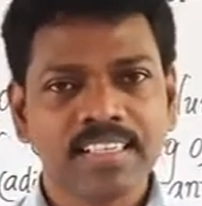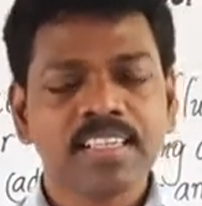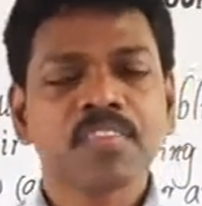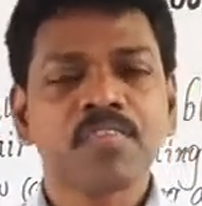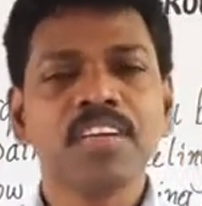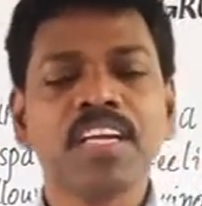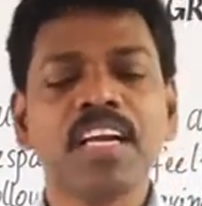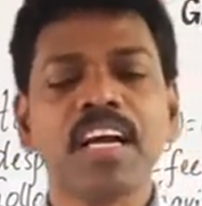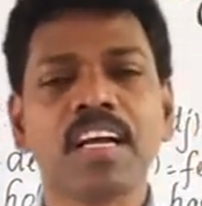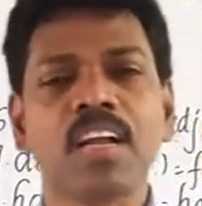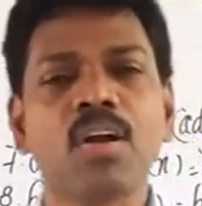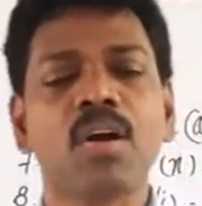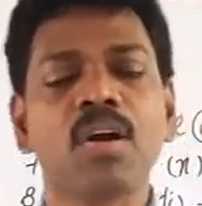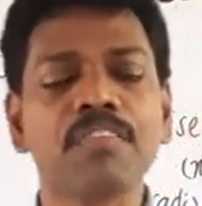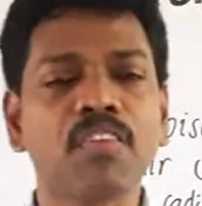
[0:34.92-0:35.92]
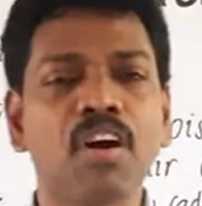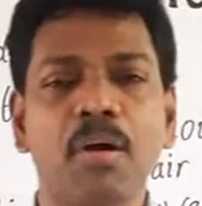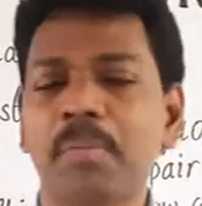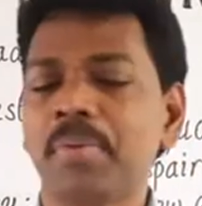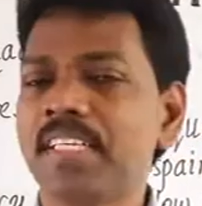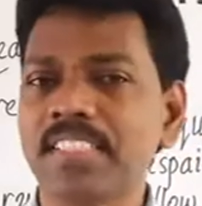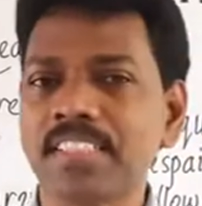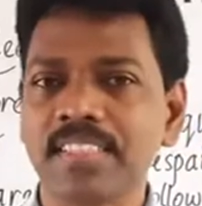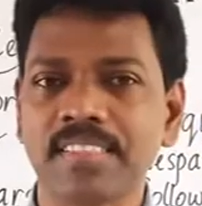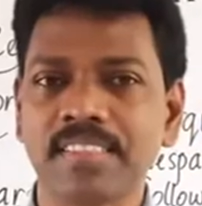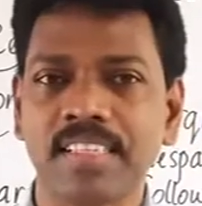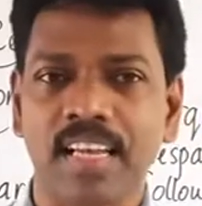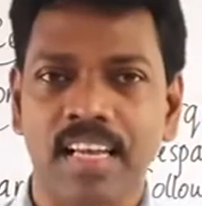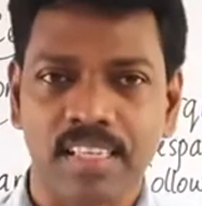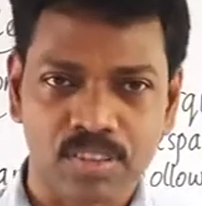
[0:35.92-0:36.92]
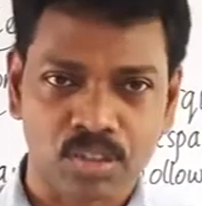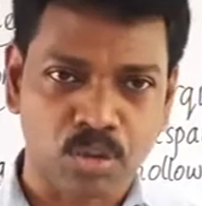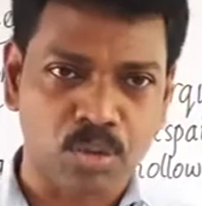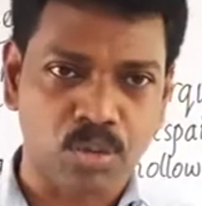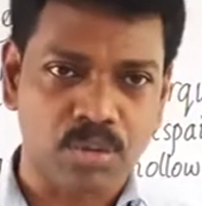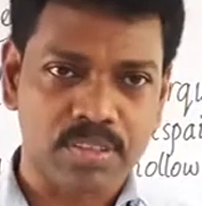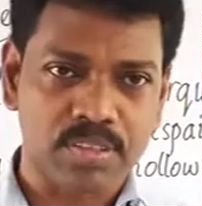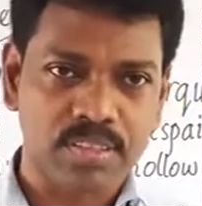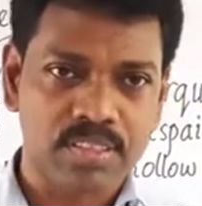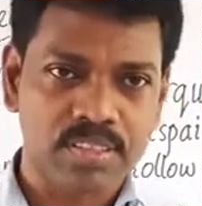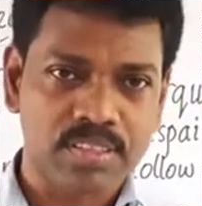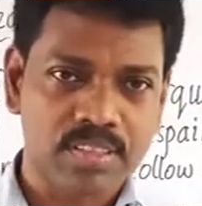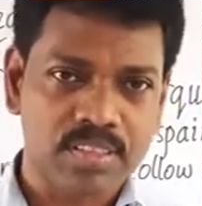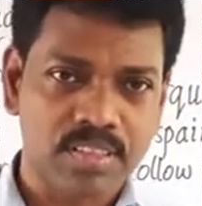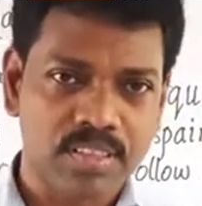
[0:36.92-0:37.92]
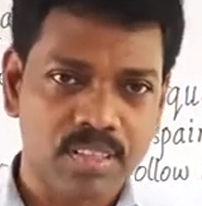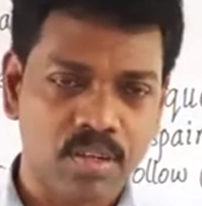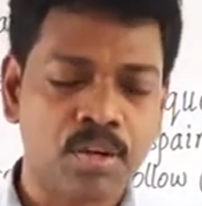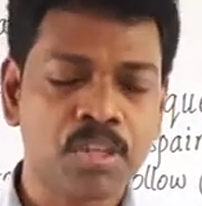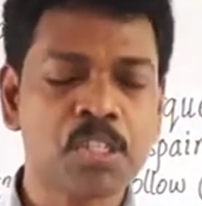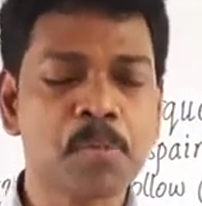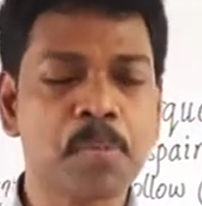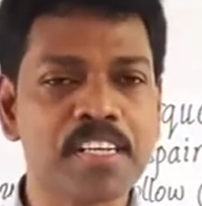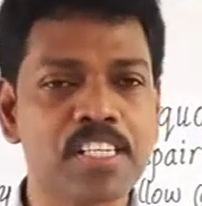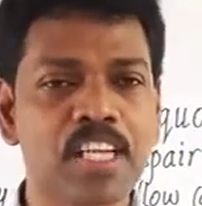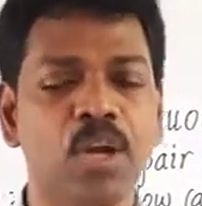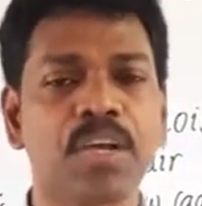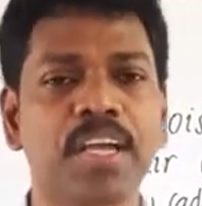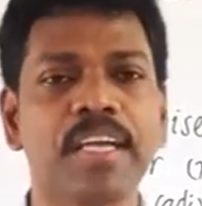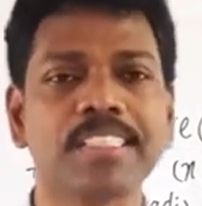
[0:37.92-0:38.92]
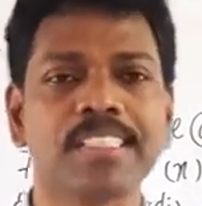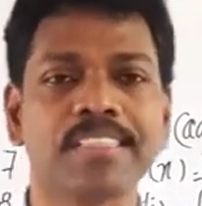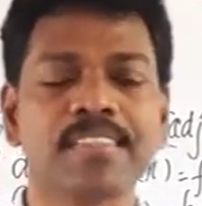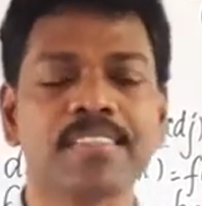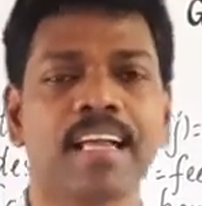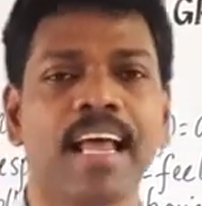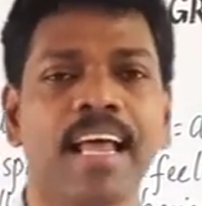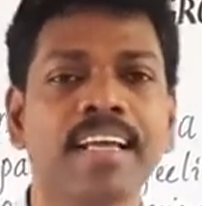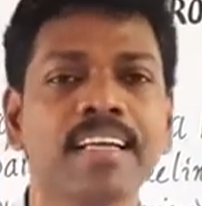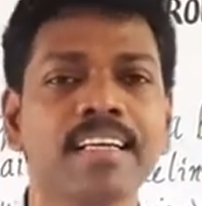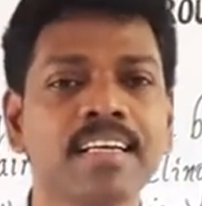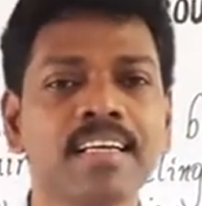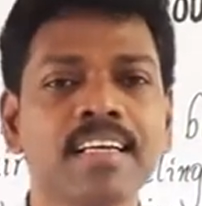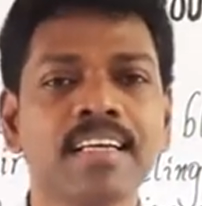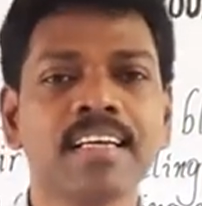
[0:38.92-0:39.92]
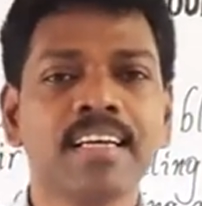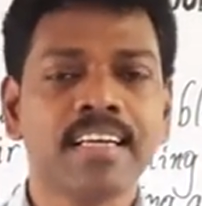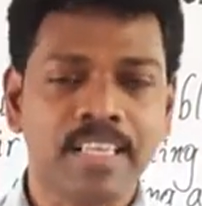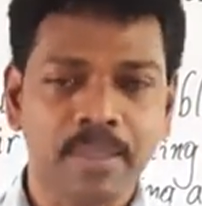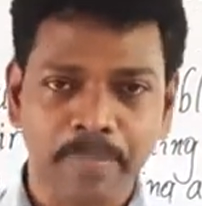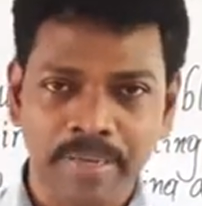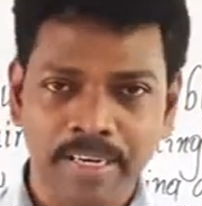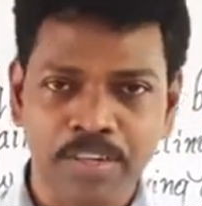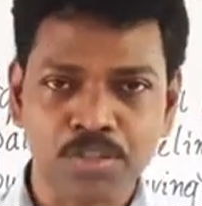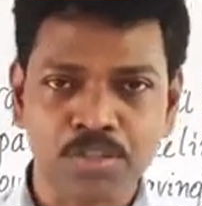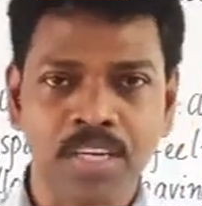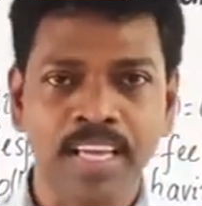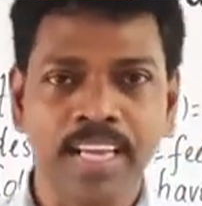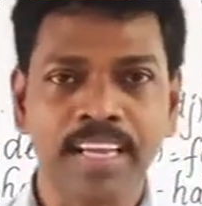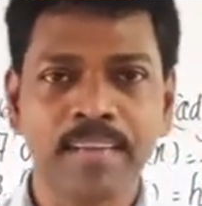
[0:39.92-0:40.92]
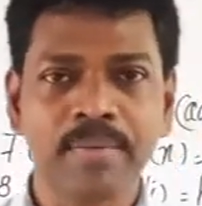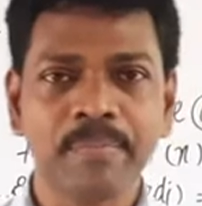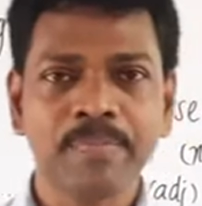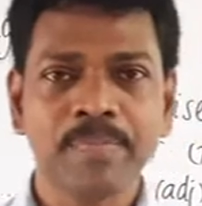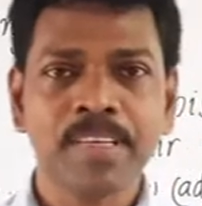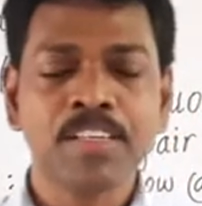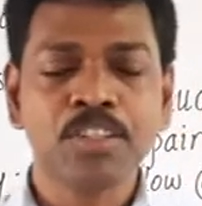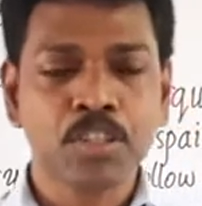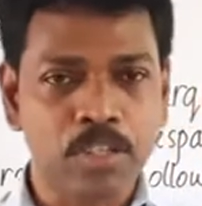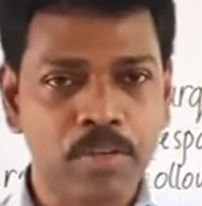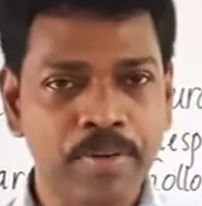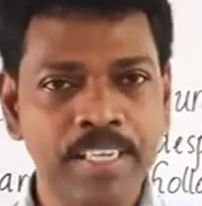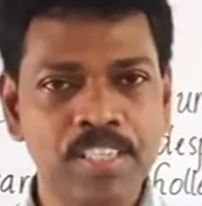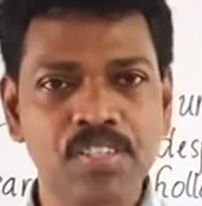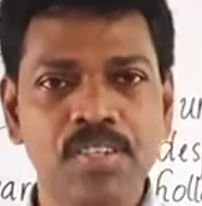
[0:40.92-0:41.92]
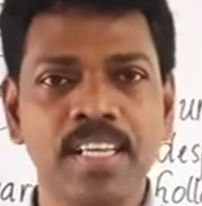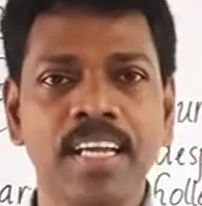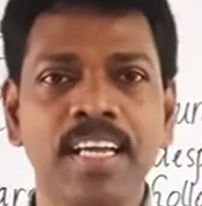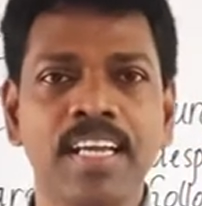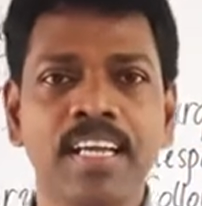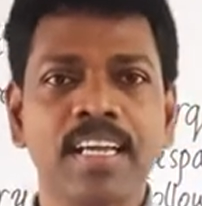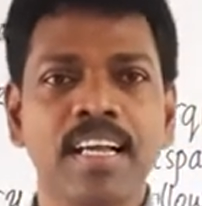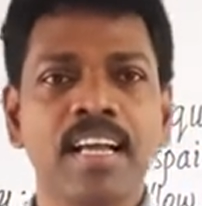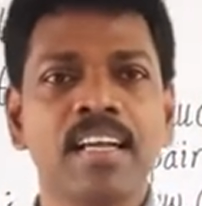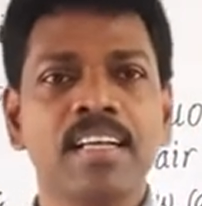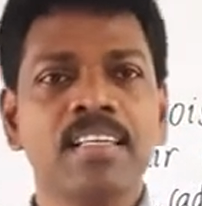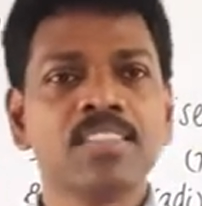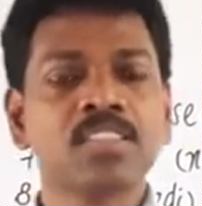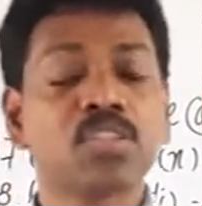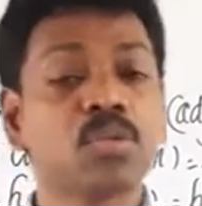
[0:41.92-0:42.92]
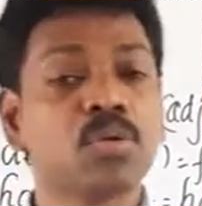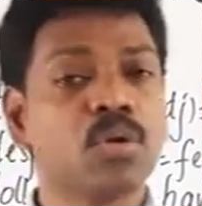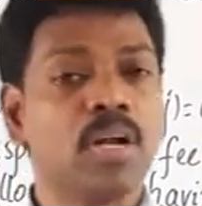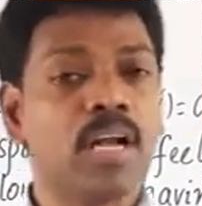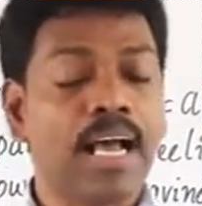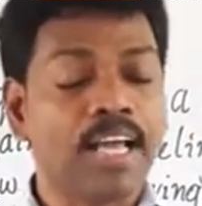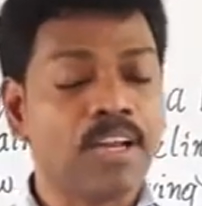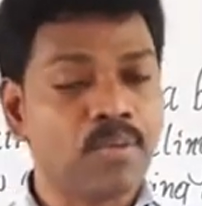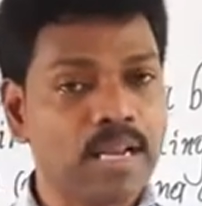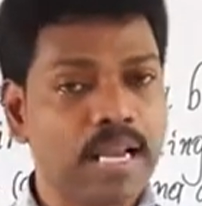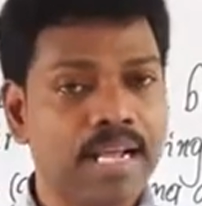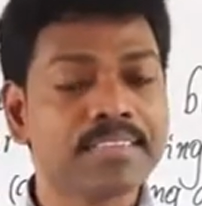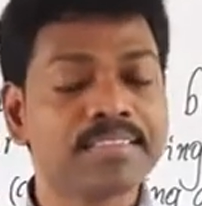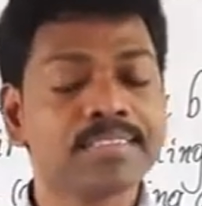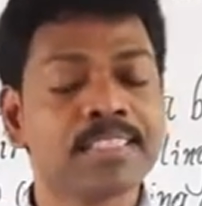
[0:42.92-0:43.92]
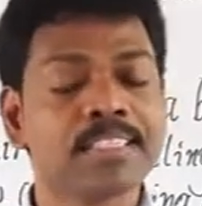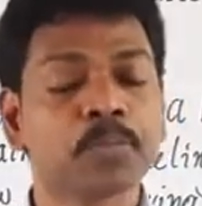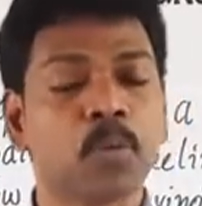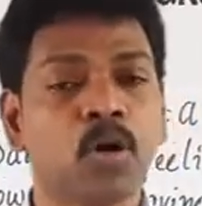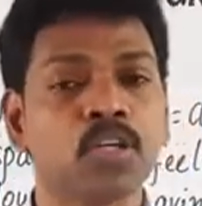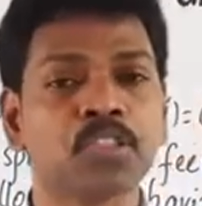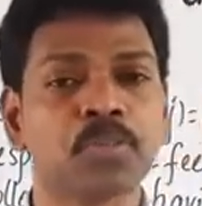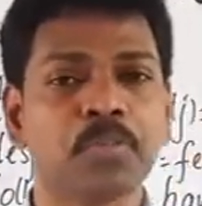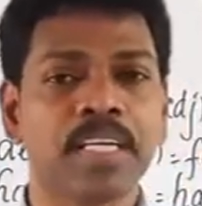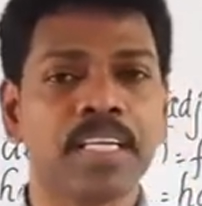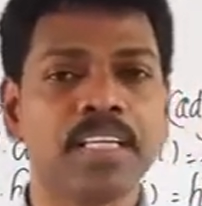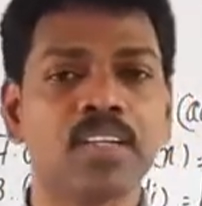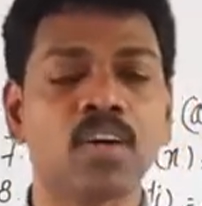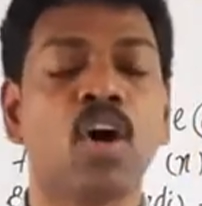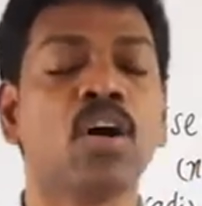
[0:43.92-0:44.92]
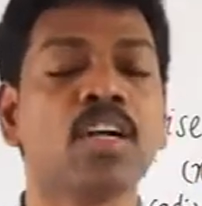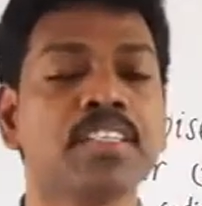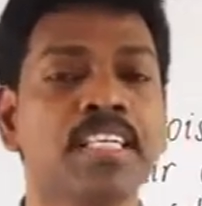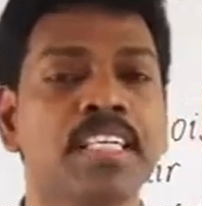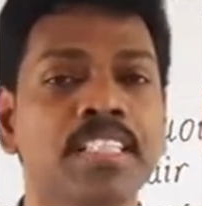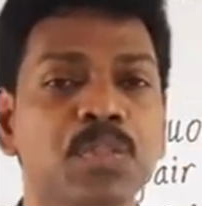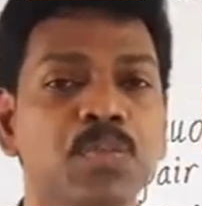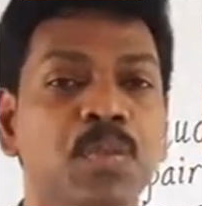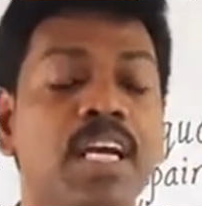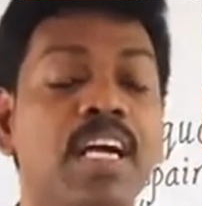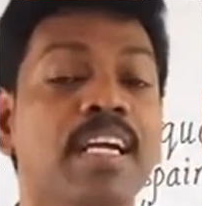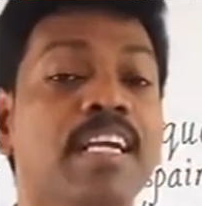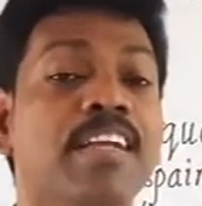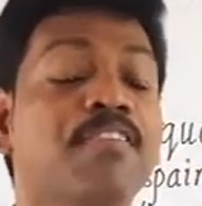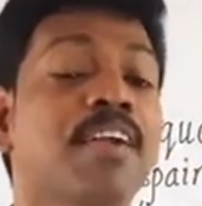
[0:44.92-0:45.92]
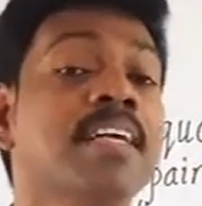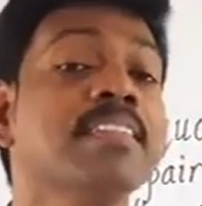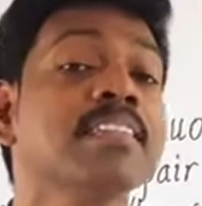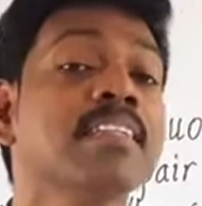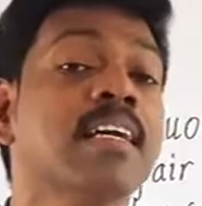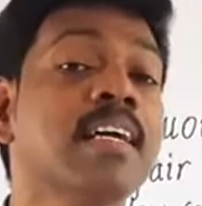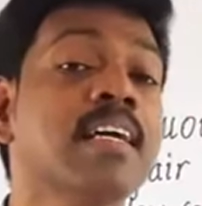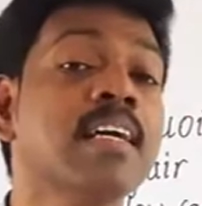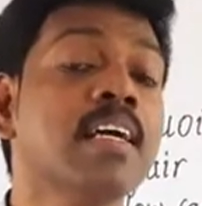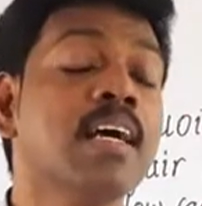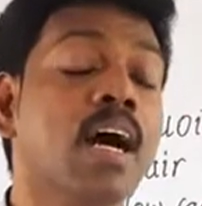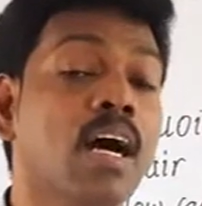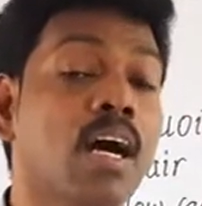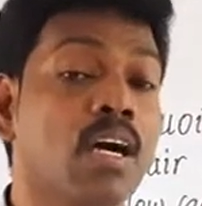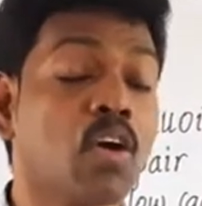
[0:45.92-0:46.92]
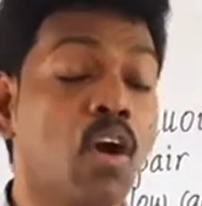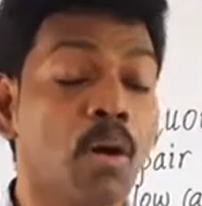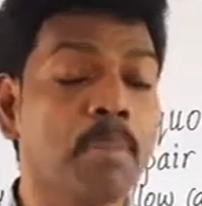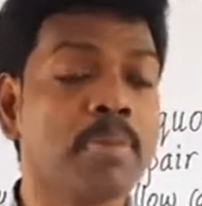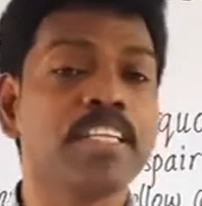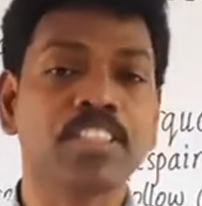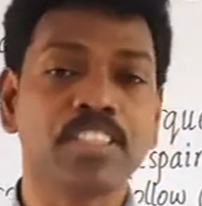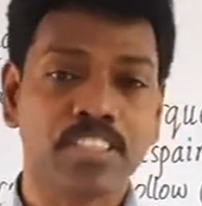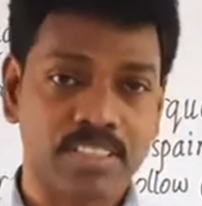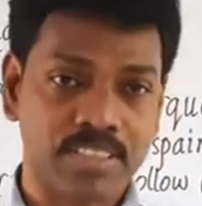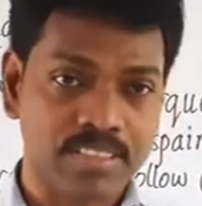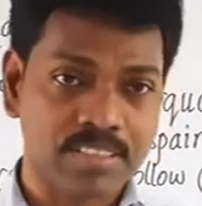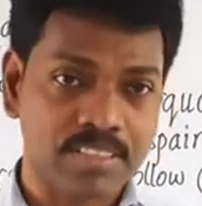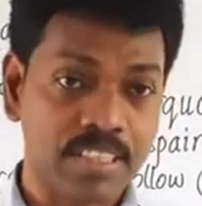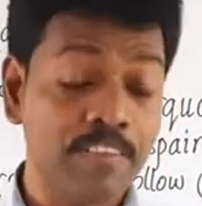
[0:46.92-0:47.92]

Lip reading: we had a lot of competitions in our school on special occasions like Independence Day, Children's Day, school annual arts and sports meet. All these we had different competitions.